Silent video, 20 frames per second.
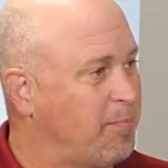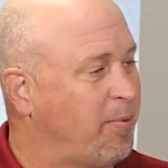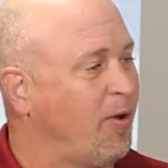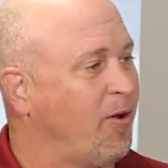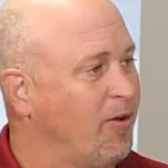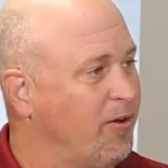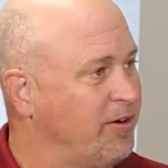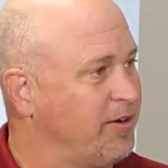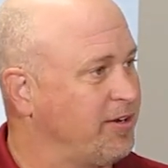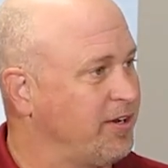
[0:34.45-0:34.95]

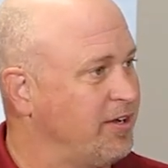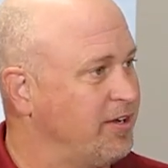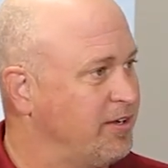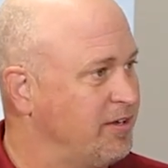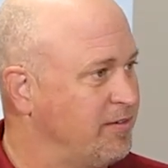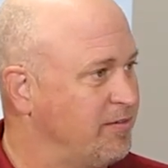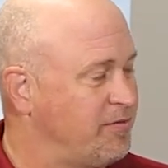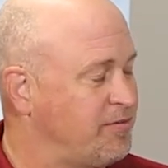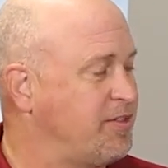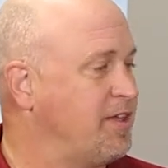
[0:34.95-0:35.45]
part
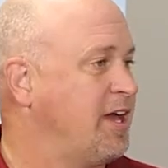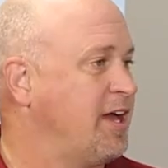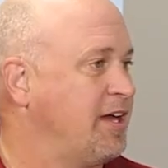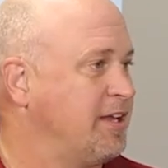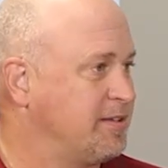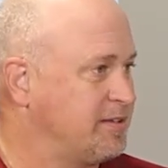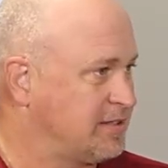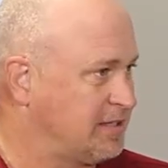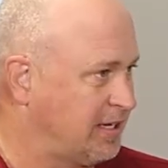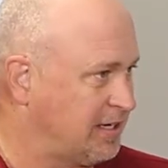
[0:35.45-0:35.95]
of
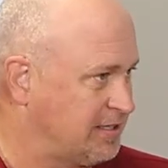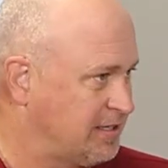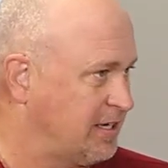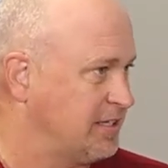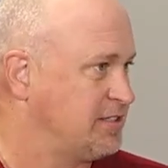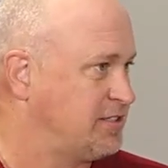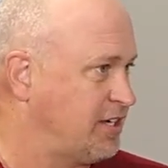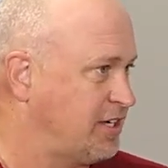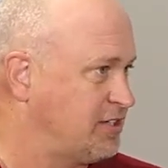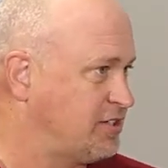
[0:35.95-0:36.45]
that
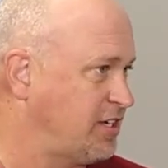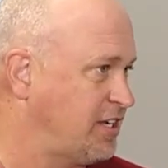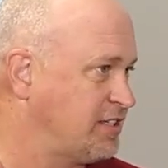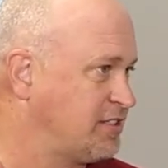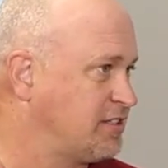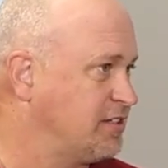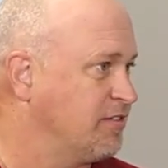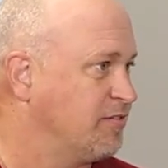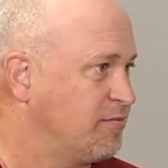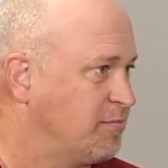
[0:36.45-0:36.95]

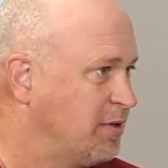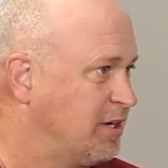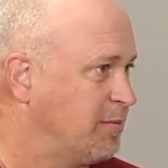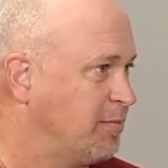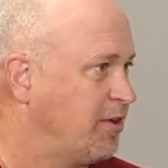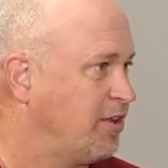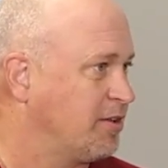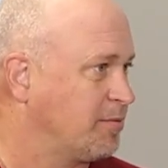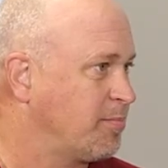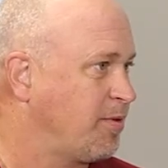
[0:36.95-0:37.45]
digestive
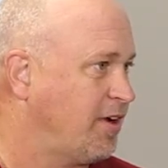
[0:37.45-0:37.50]
metabolic